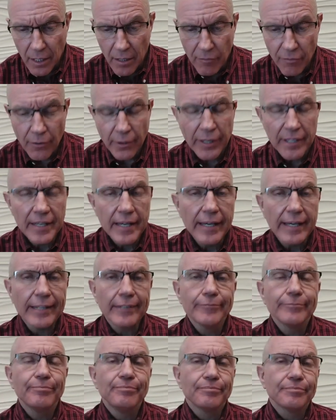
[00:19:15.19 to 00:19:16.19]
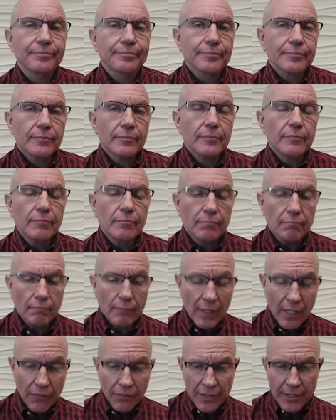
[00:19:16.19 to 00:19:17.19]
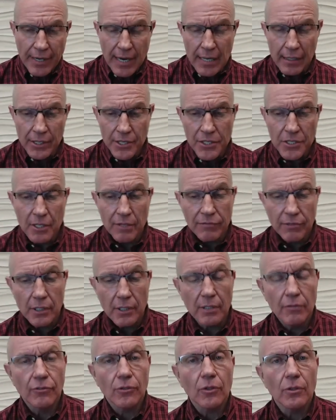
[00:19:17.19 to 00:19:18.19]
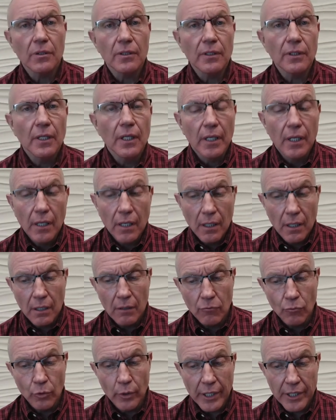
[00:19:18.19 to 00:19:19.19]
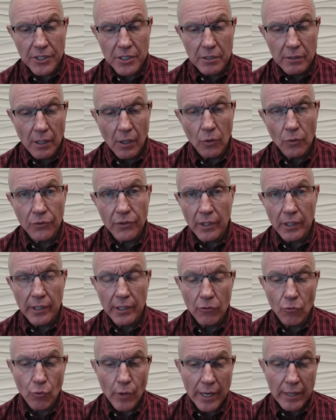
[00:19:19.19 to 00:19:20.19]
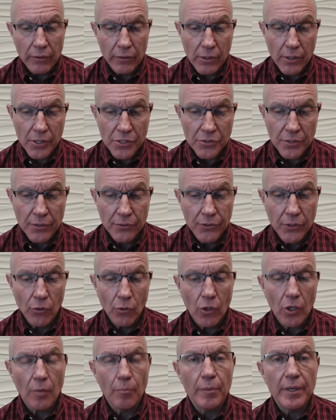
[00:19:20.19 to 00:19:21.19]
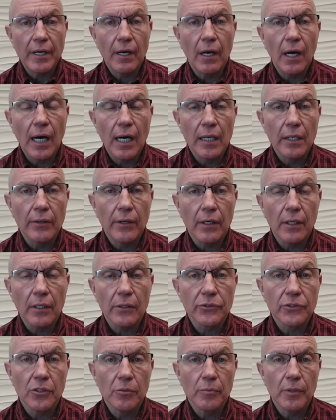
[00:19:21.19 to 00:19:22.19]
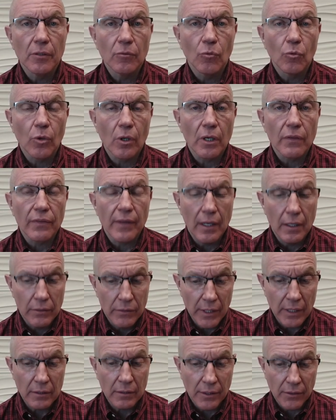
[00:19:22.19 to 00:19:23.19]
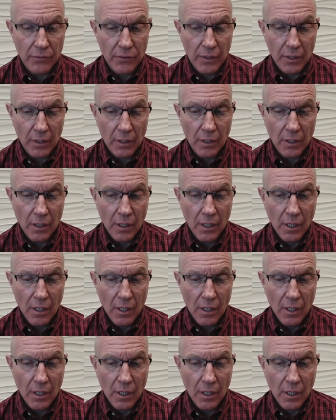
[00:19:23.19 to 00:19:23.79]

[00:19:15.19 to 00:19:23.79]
For King, a theology of evil in which no deed renders the doer beyond ultimate worth and dignity